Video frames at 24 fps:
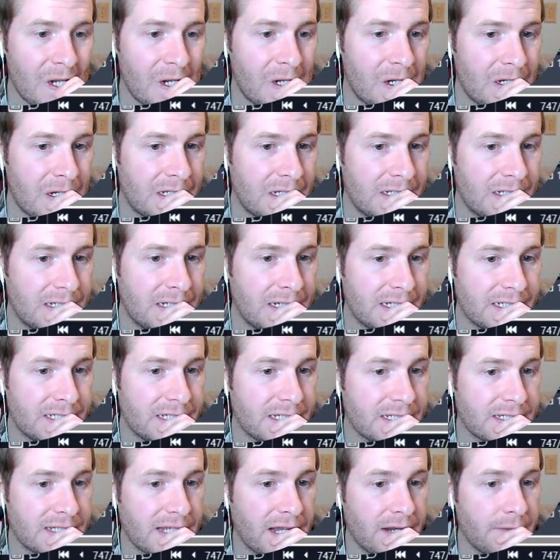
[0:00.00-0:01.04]
I
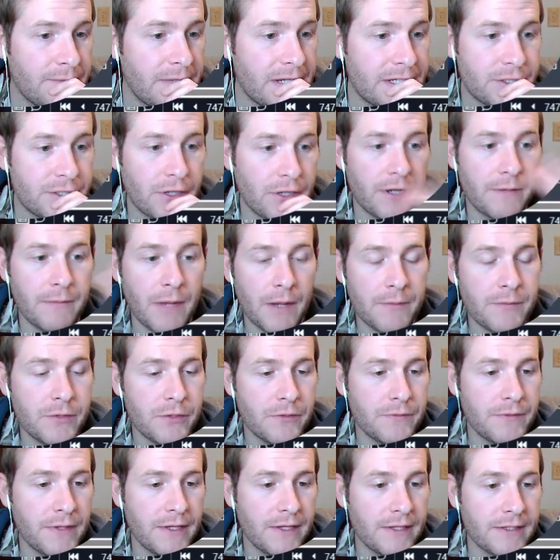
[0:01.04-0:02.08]
just got to make sure I'm
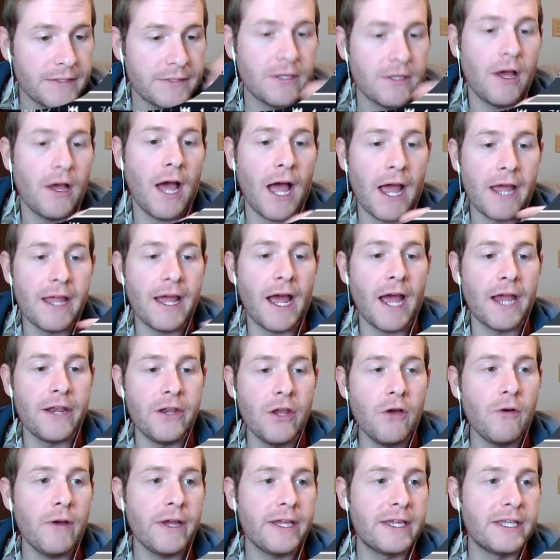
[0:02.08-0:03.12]
doing that. So I
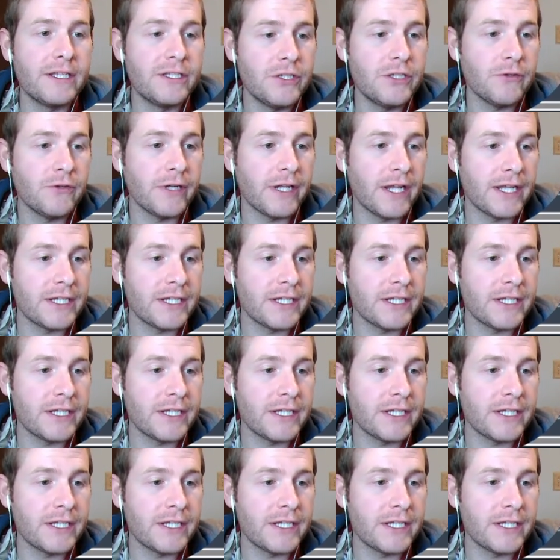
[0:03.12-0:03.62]
know I could do it. I